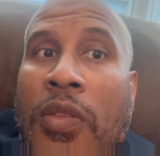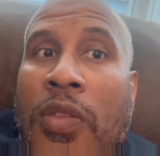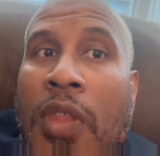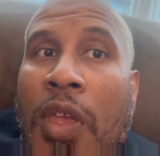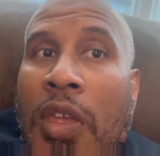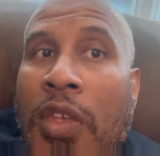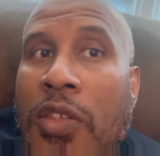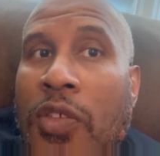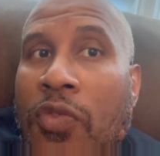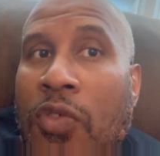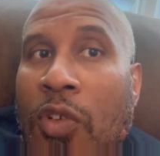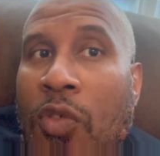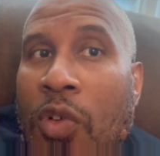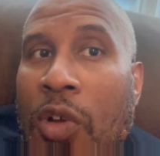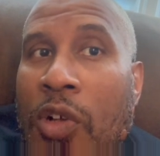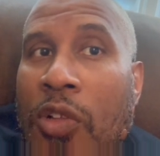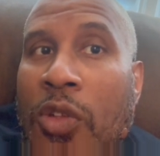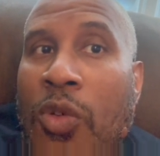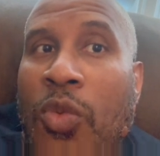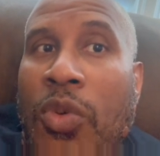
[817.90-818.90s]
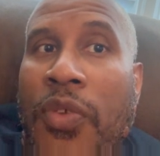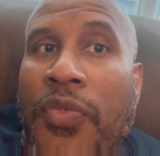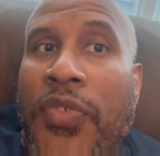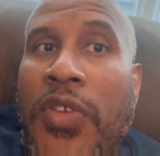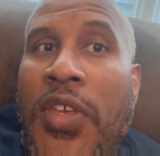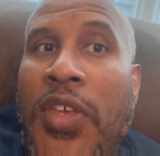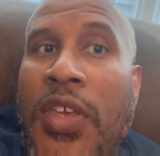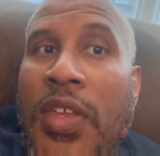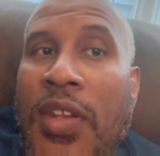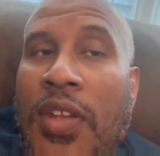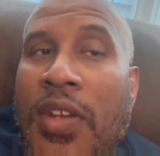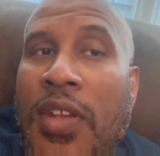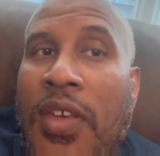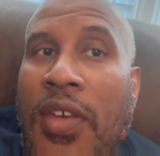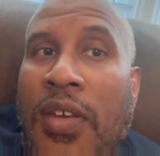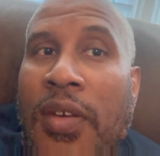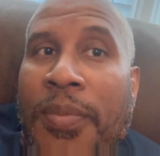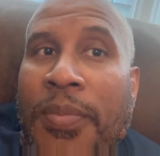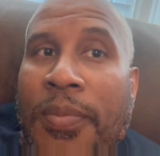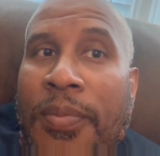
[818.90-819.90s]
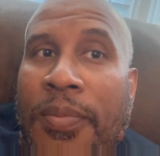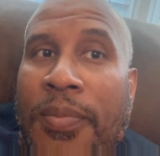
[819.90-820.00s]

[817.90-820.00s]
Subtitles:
Thanks for rolling with Ken and Eb.